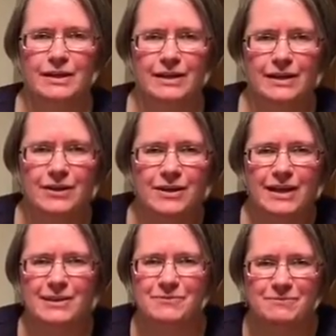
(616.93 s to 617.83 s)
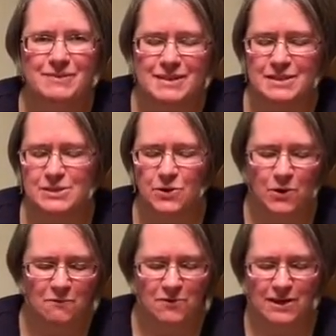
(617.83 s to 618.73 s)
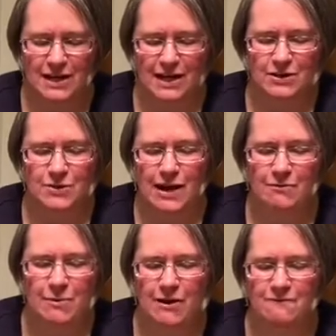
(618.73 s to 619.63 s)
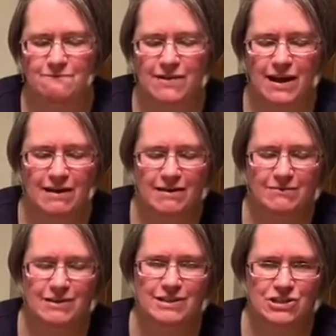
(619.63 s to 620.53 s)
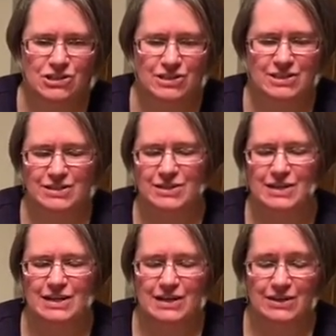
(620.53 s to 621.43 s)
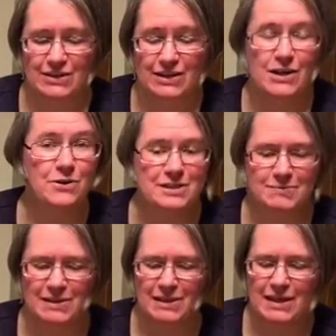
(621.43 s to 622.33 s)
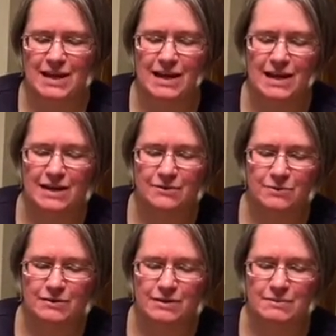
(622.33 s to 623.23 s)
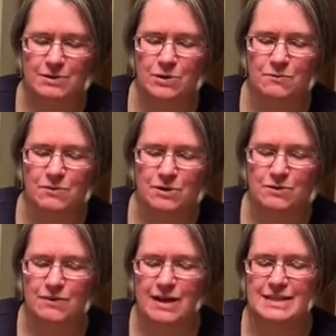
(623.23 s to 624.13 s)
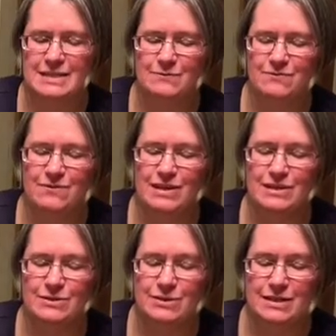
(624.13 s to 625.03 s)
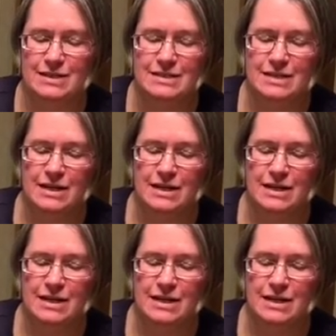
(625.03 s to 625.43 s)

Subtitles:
Okay, so hopefully now you have about 5 inches on here. I know it's been a lot of weaving, but hopefully you've had some fun doing this.